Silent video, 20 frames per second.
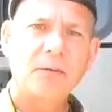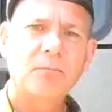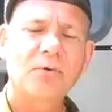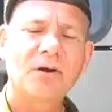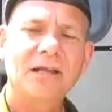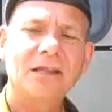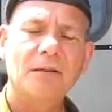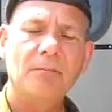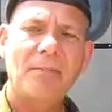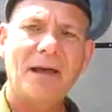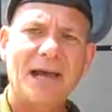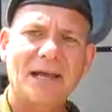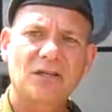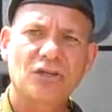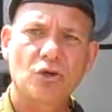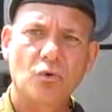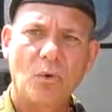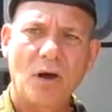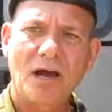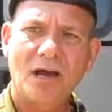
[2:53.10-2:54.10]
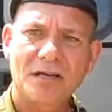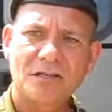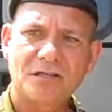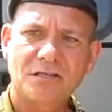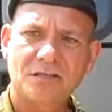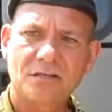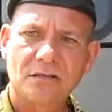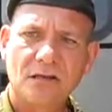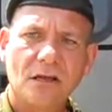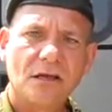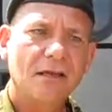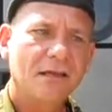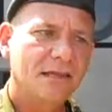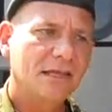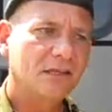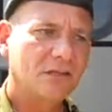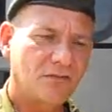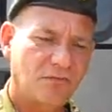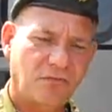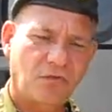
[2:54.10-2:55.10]
and bring them back to us
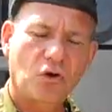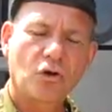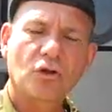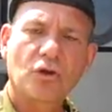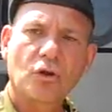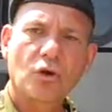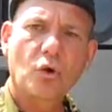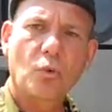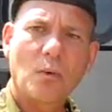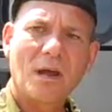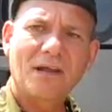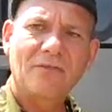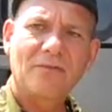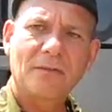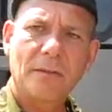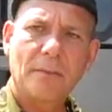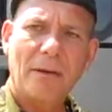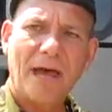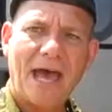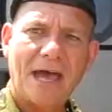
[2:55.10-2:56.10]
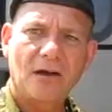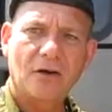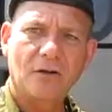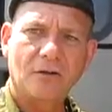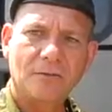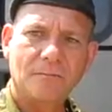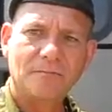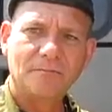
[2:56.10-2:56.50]
that's further away from the battle.